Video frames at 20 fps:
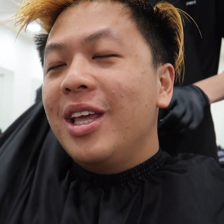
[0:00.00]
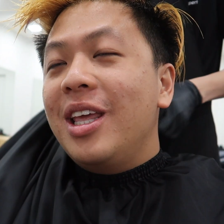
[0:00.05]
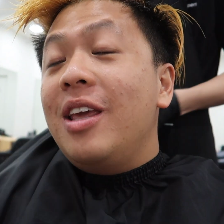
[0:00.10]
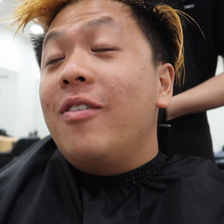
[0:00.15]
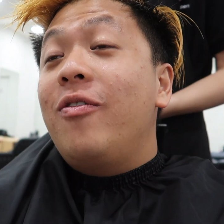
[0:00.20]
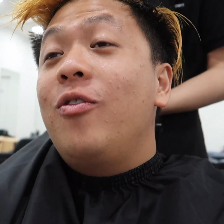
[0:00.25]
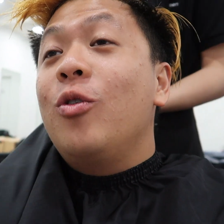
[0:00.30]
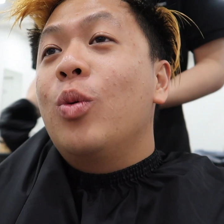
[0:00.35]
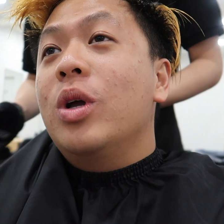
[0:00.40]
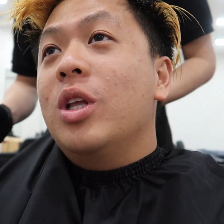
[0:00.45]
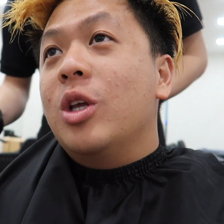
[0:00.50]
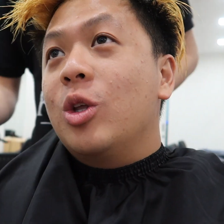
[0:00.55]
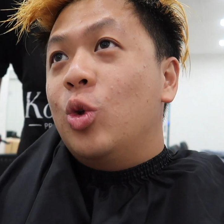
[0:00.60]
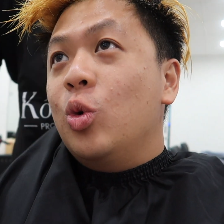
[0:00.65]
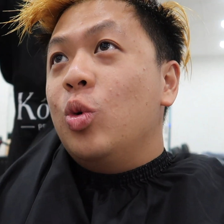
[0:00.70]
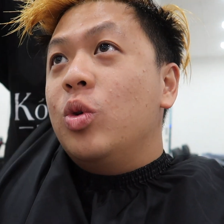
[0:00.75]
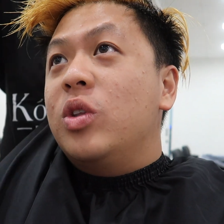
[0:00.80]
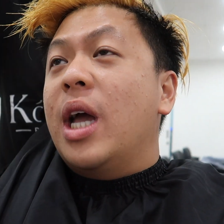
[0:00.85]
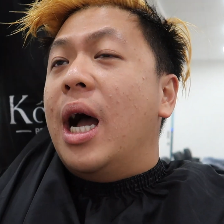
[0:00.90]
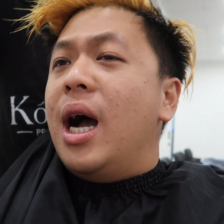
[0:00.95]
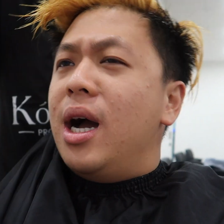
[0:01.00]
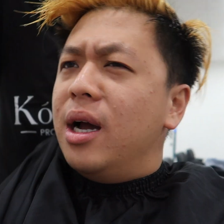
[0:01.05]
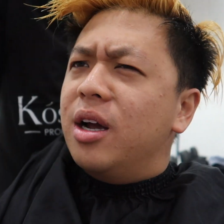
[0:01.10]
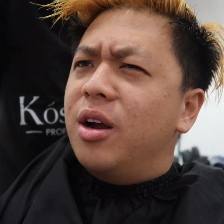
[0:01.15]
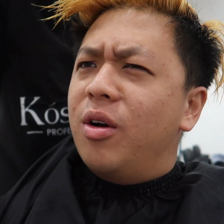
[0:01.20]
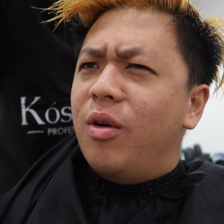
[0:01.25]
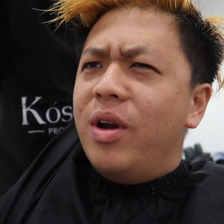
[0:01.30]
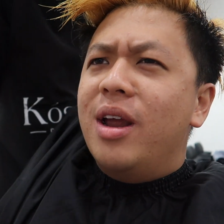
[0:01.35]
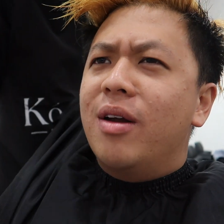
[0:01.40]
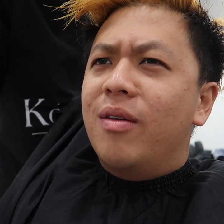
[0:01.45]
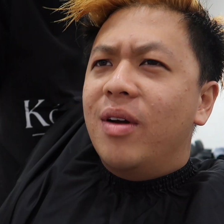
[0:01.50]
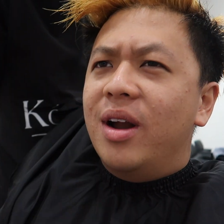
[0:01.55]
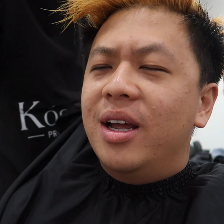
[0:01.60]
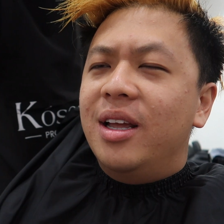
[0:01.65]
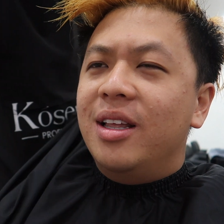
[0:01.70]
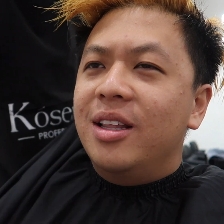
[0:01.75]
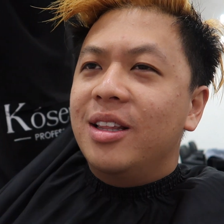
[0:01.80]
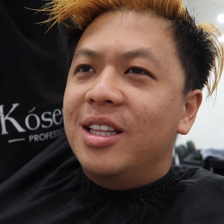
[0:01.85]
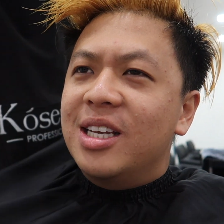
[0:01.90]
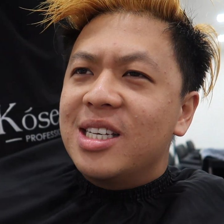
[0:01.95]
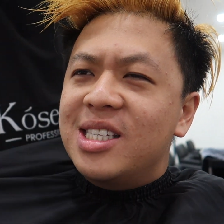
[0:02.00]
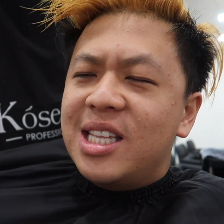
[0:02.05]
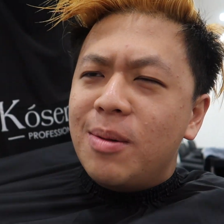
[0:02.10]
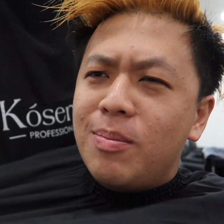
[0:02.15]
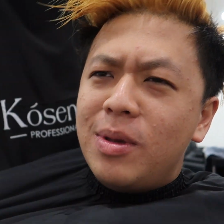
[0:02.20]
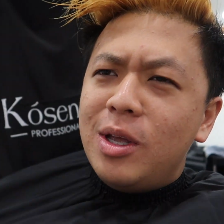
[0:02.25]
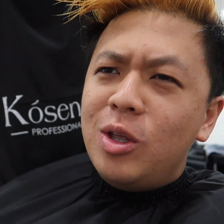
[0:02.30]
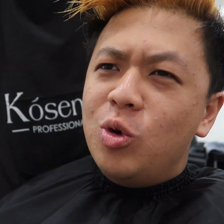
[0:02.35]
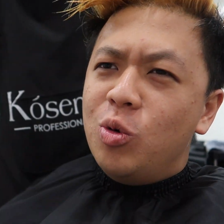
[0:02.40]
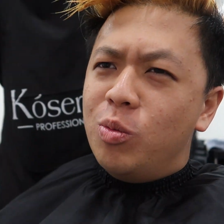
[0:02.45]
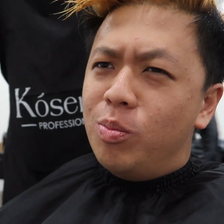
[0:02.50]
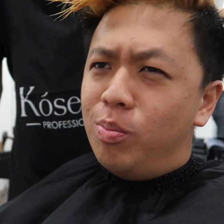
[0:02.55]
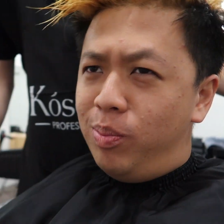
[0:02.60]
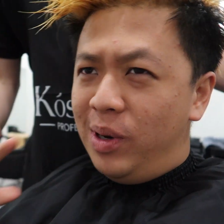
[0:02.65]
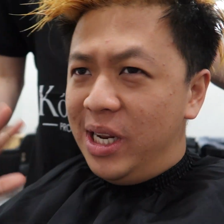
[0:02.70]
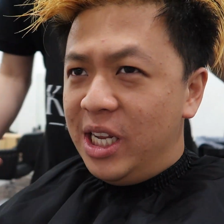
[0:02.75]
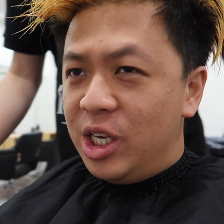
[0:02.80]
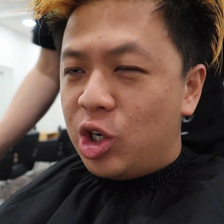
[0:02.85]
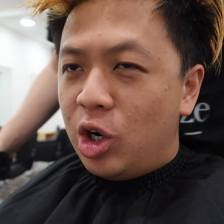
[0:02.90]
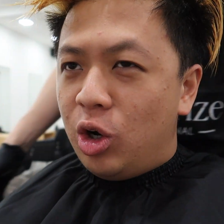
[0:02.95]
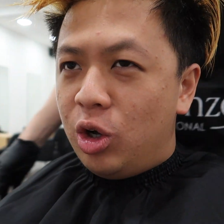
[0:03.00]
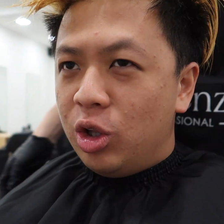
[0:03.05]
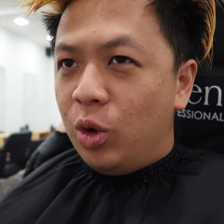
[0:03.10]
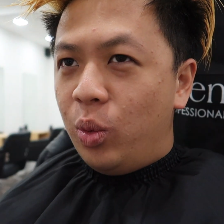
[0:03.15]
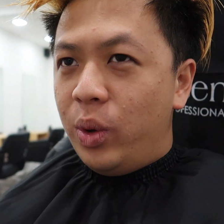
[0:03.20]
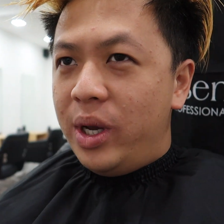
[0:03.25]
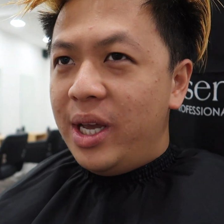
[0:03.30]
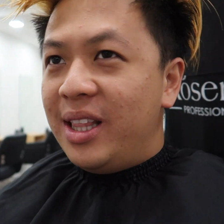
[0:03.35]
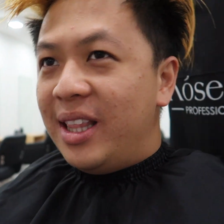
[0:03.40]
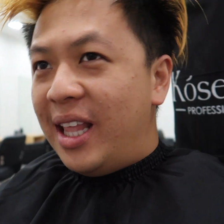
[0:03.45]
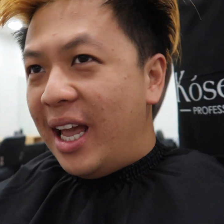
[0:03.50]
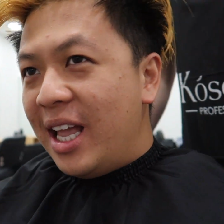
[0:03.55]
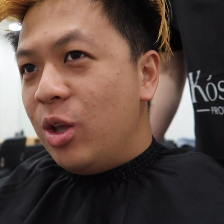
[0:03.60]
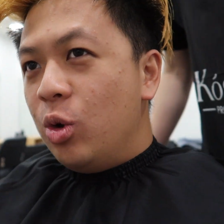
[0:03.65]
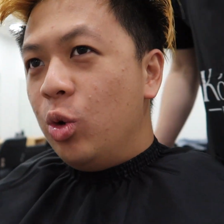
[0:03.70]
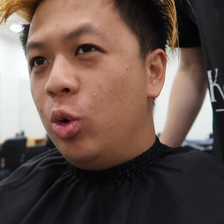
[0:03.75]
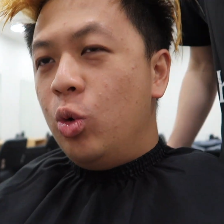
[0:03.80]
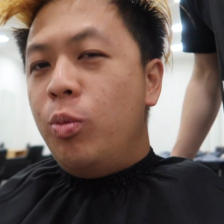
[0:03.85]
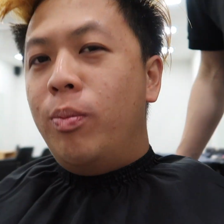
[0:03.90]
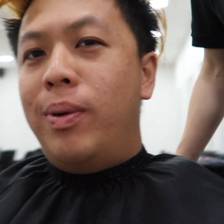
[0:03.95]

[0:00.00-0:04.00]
If you want to do dark grey, right? Does that mean you bleach all the way, then you do